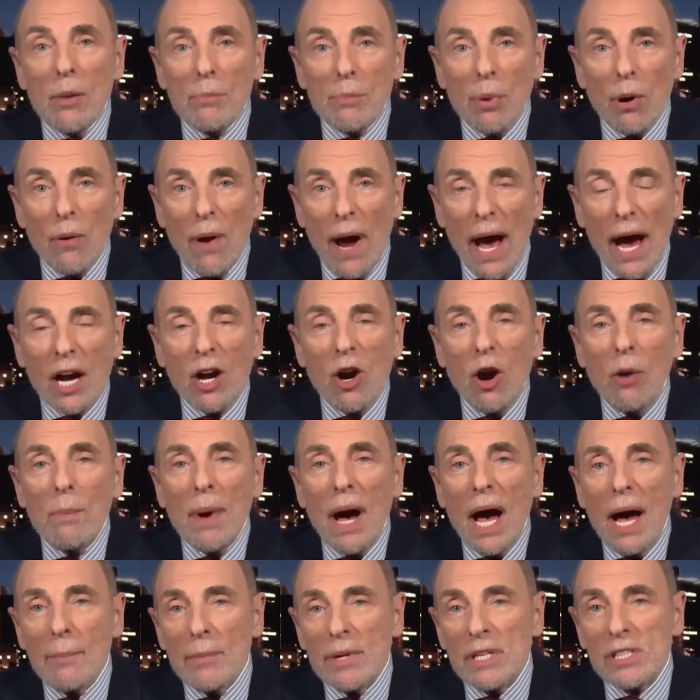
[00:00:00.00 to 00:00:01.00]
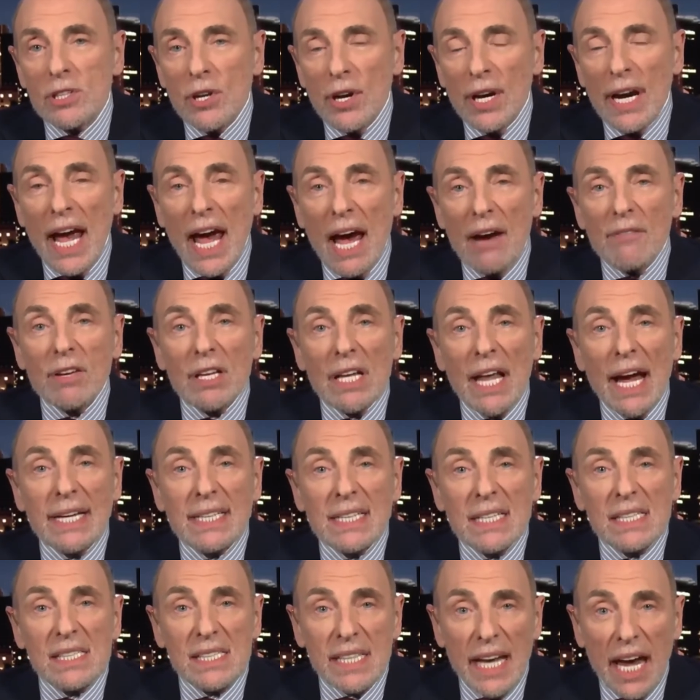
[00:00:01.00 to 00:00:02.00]
Barack Obama is going to have a lot
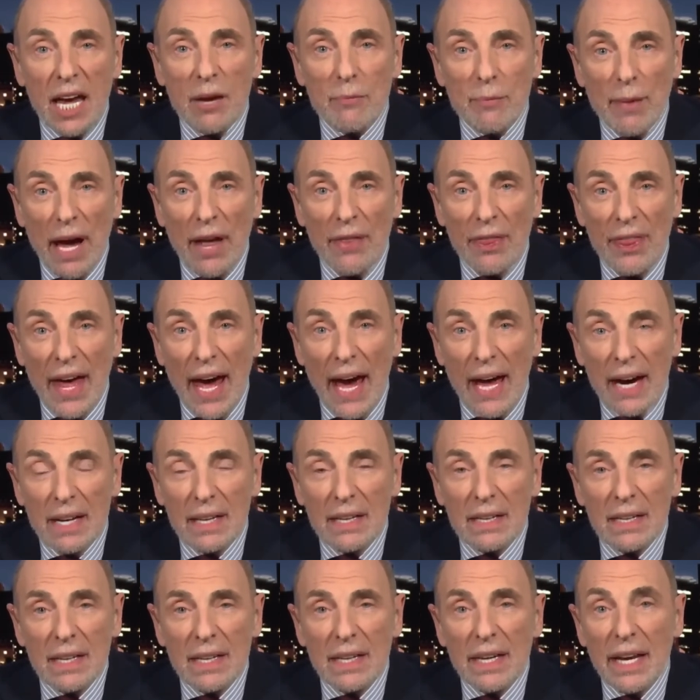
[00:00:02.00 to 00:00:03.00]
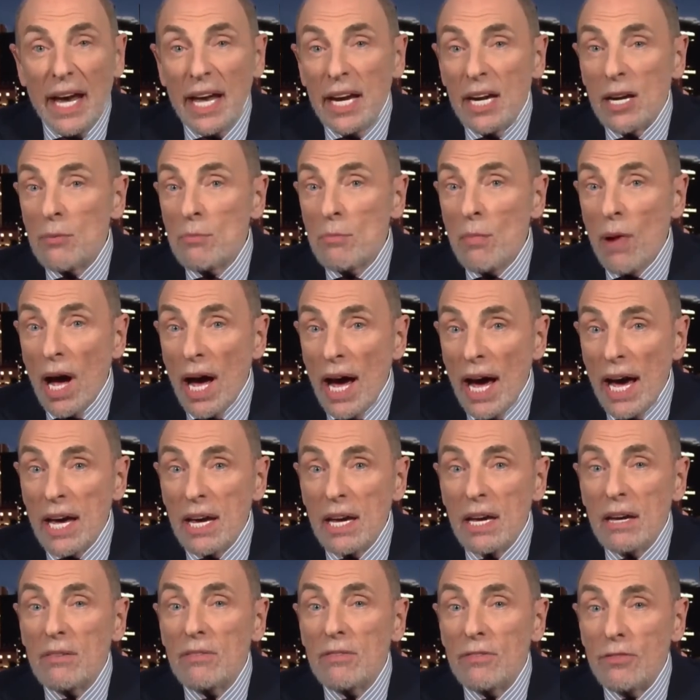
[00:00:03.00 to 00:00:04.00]
to say about that. And in
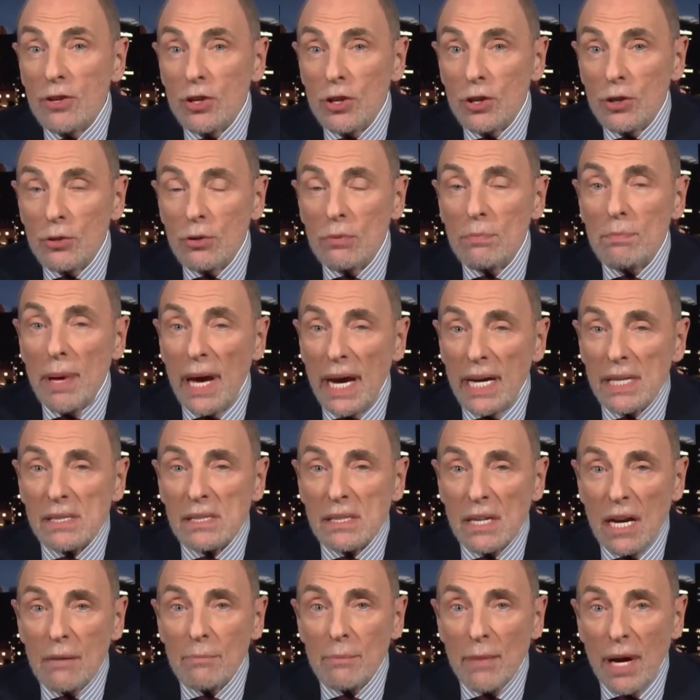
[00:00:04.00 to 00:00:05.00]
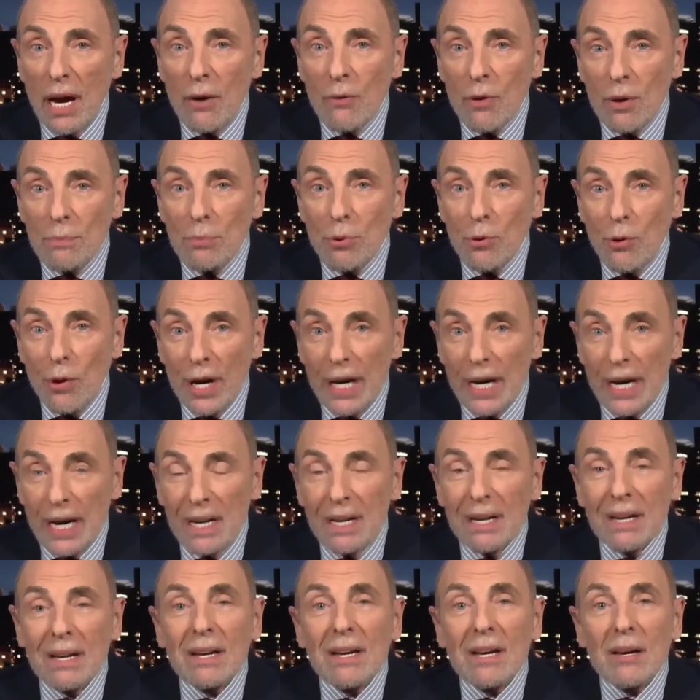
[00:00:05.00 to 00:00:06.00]
my view, based on my reporting,
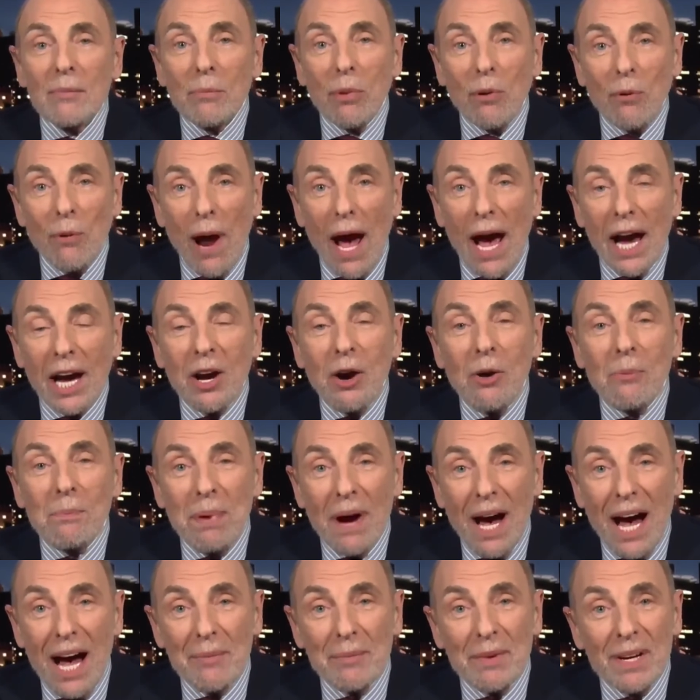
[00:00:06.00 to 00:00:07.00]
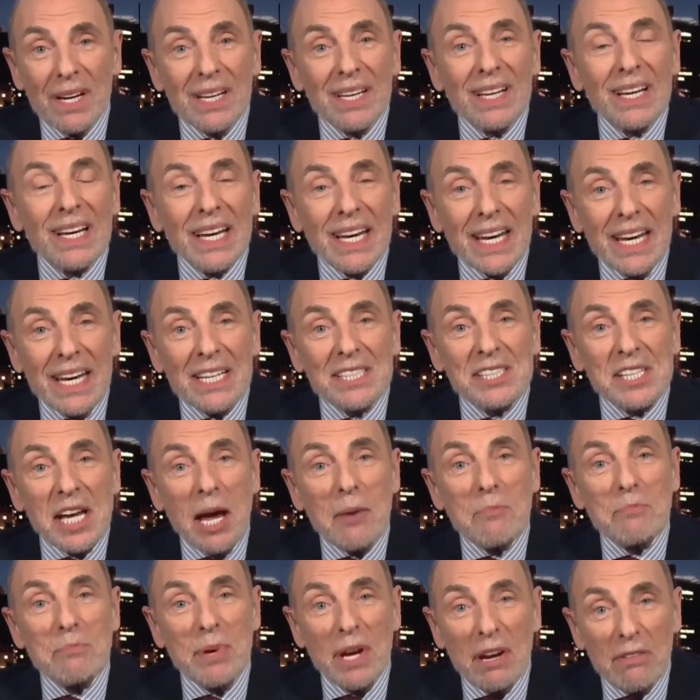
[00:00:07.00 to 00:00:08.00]
Barack Obama is
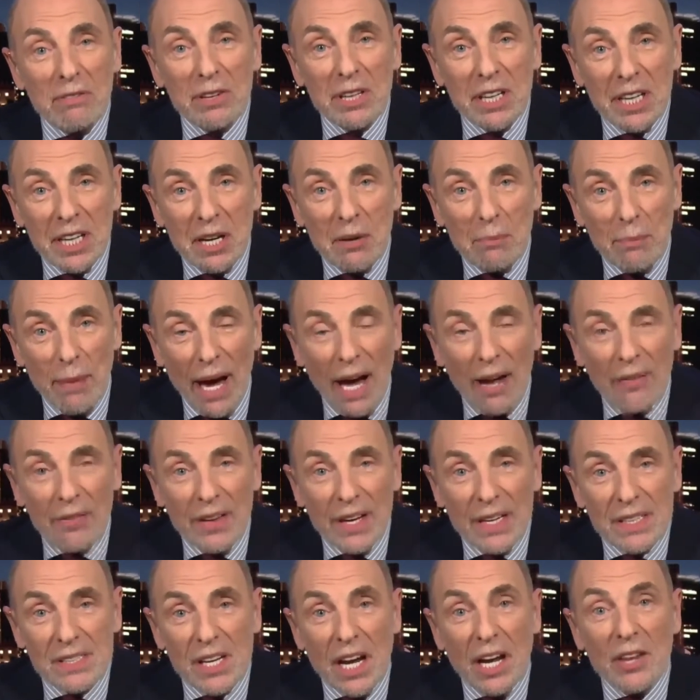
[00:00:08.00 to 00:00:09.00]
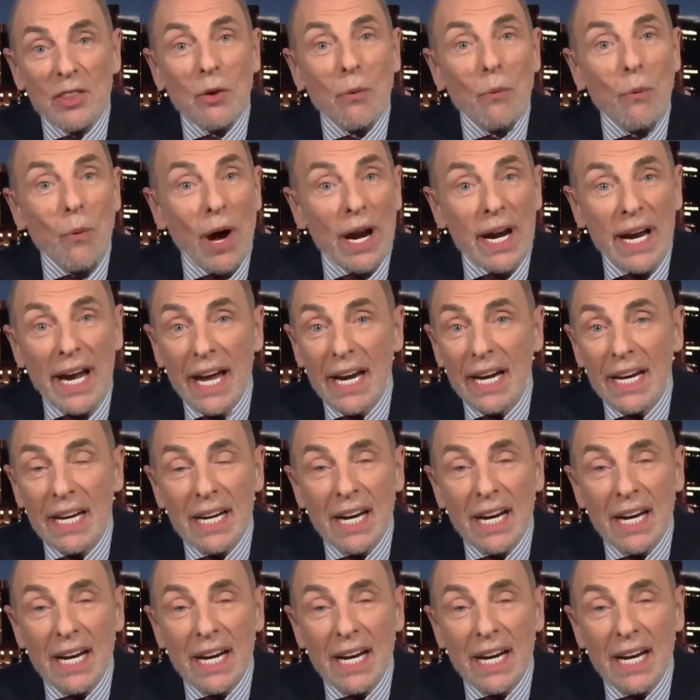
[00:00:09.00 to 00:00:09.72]
ambivalent about this. On the one hand, he